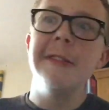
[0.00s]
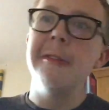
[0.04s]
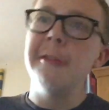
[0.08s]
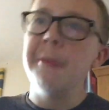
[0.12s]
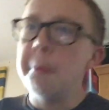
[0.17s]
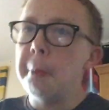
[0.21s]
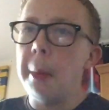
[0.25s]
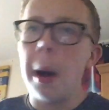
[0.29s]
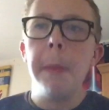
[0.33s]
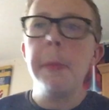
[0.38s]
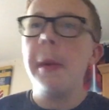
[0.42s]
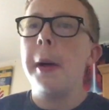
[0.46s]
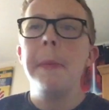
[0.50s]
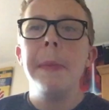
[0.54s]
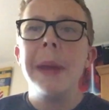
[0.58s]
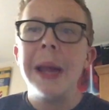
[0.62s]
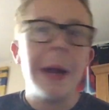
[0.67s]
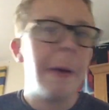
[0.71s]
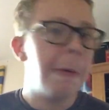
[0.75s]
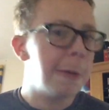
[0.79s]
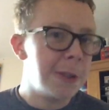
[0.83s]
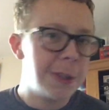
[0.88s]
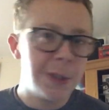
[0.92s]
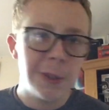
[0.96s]
Mamma
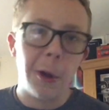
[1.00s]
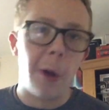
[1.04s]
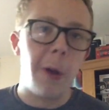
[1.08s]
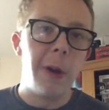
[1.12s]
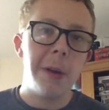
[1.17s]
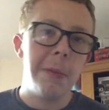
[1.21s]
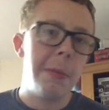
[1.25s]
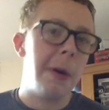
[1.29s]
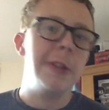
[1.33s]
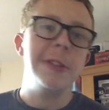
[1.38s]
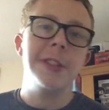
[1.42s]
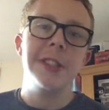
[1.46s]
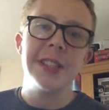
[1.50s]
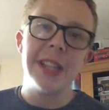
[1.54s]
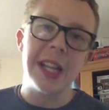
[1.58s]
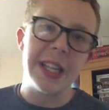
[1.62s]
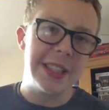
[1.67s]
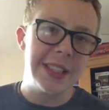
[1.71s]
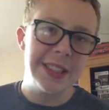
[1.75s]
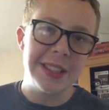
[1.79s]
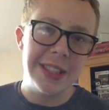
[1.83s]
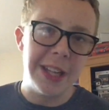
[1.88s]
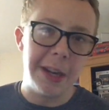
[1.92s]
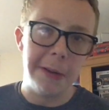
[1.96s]
Mia was not the most
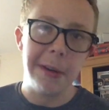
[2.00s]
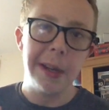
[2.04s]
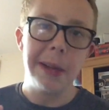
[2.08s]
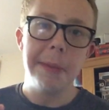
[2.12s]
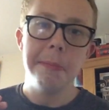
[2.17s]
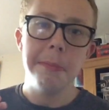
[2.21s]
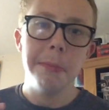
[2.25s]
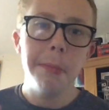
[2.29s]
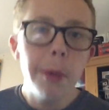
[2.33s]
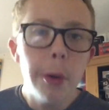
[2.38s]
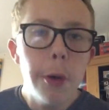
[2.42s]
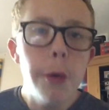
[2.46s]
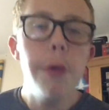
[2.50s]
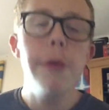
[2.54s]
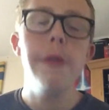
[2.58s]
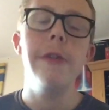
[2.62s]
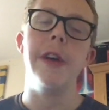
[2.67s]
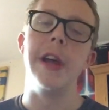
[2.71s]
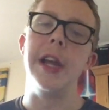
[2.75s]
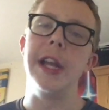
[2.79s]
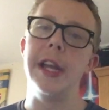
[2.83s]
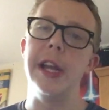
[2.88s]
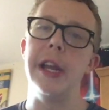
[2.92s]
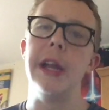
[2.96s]
necessary
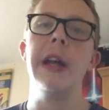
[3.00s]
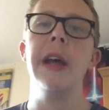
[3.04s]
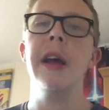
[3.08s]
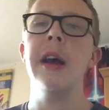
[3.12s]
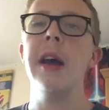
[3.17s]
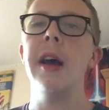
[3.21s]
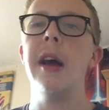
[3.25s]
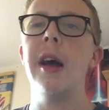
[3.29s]
movie,